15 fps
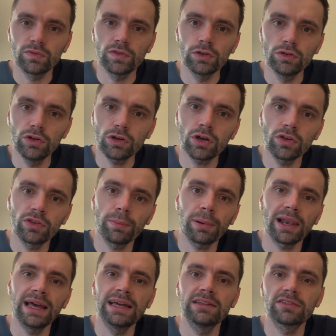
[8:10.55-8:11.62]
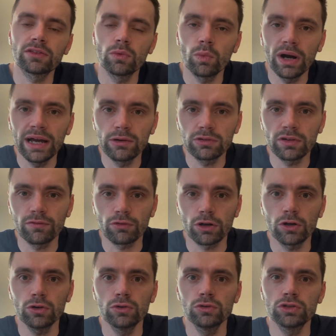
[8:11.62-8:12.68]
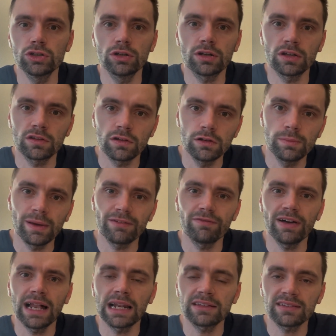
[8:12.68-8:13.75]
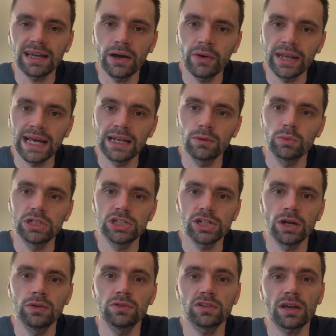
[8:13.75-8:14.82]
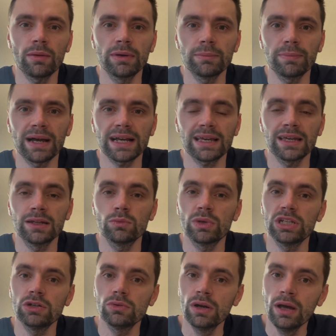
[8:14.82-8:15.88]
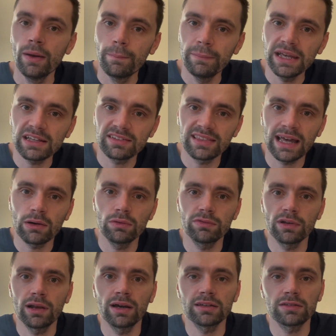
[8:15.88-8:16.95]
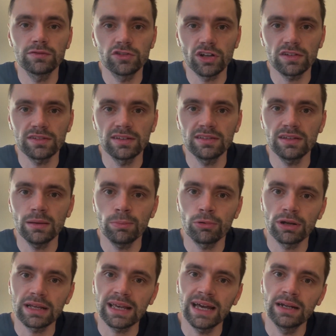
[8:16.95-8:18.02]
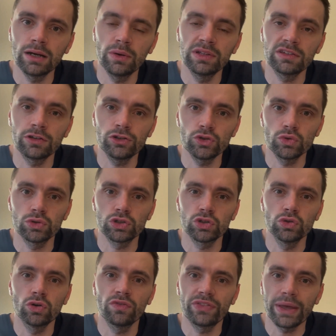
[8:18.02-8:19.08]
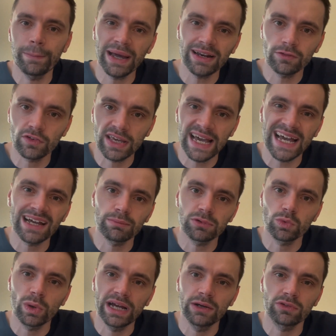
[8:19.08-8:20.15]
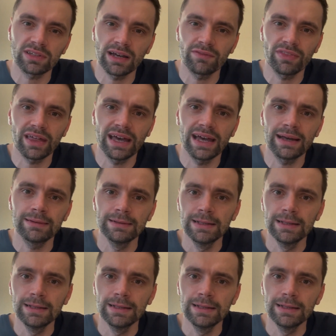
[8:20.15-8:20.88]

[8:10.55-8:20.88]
If you look at the players that Wales have recalled, you look at Talupe Faletau and Alan Wynne-Jones coming back in, when you mix that with the likes of Justin Tipperick, Ken Owens and George North, the amount of caps Wales have there, I